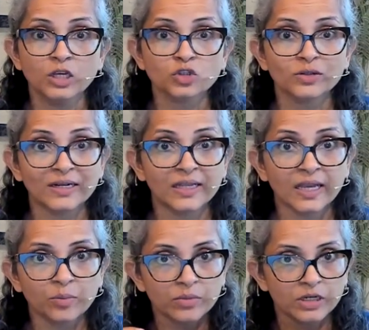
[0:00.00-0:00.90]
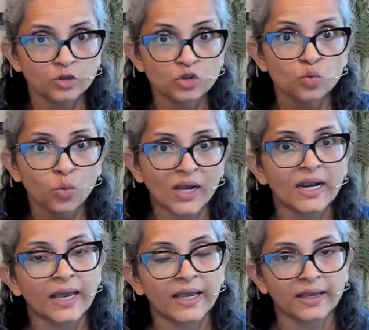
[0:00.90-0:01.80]
so that they can produce one
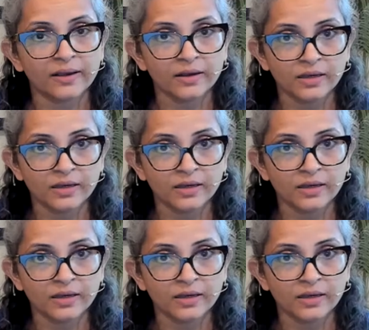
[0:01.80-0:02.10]
egg